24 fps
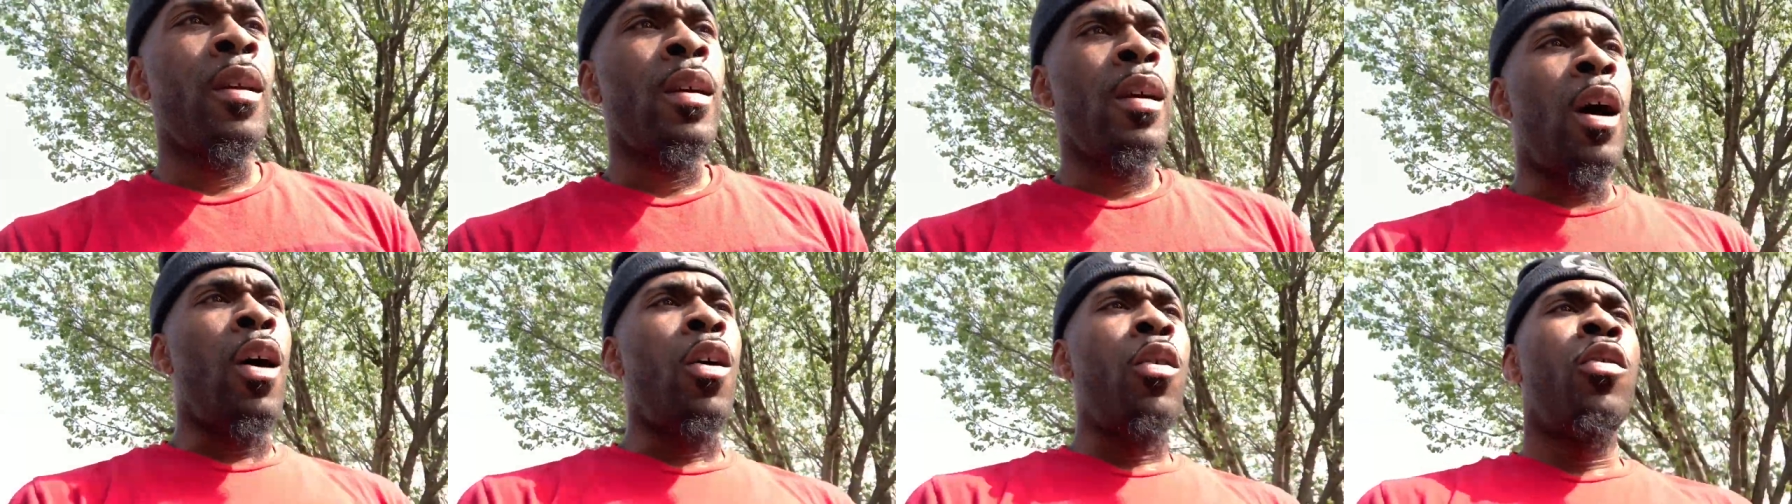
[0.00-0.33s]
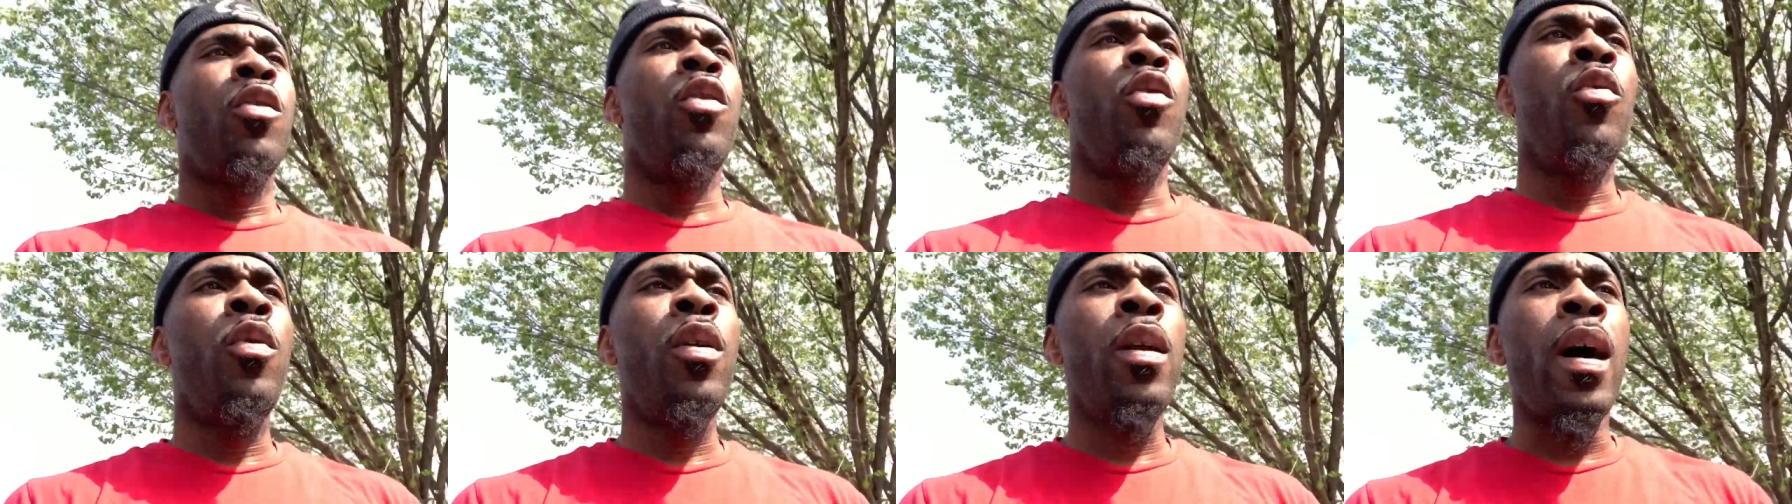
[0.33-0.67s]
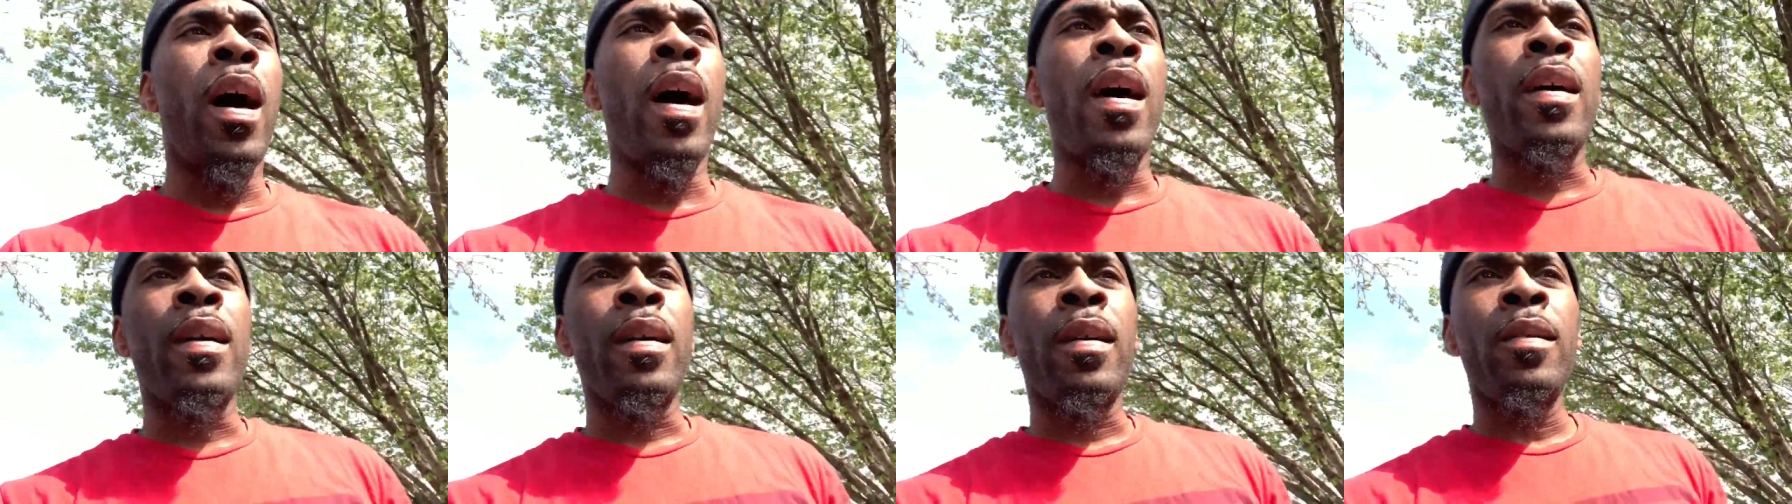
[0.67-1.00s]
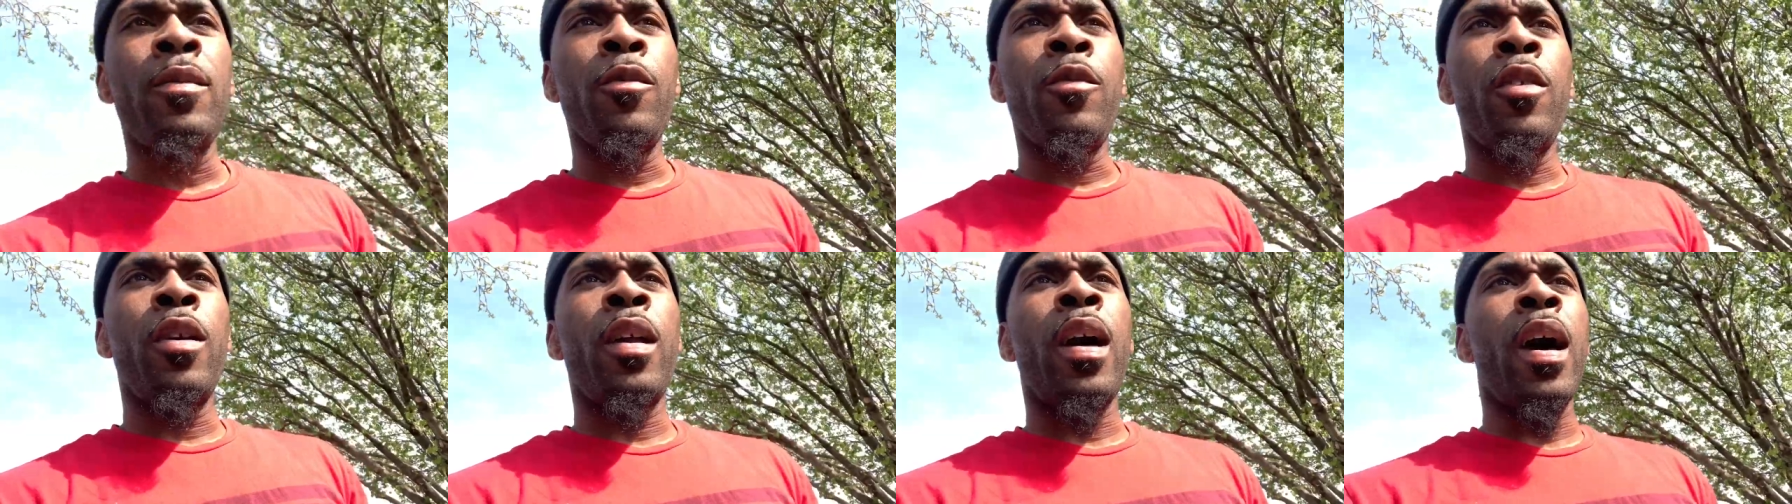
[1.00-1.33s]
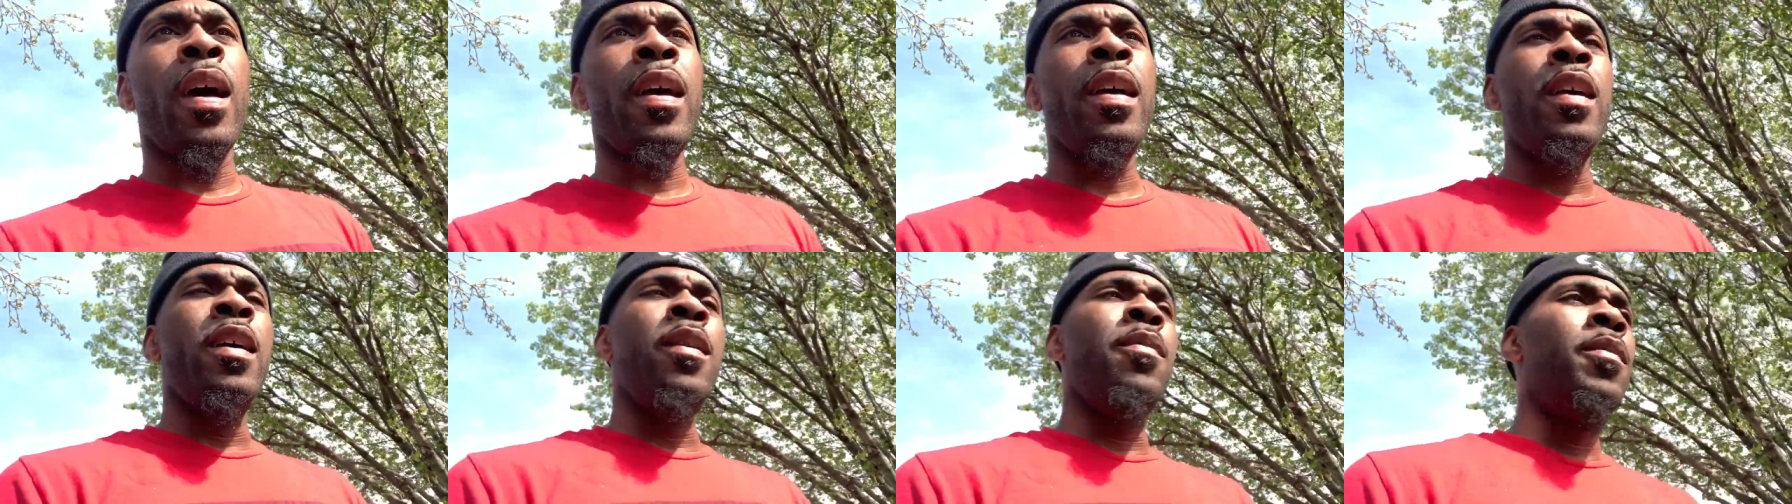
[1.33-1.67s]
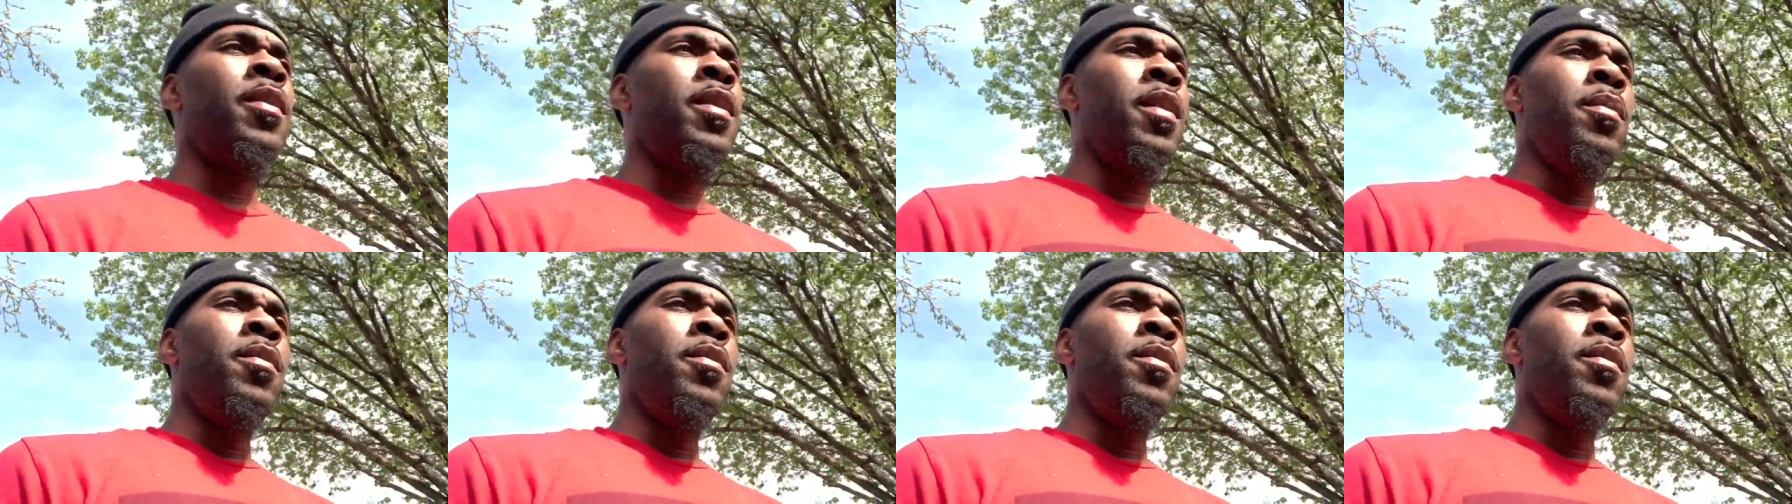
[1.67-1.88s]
I don't know what I what I hit, man.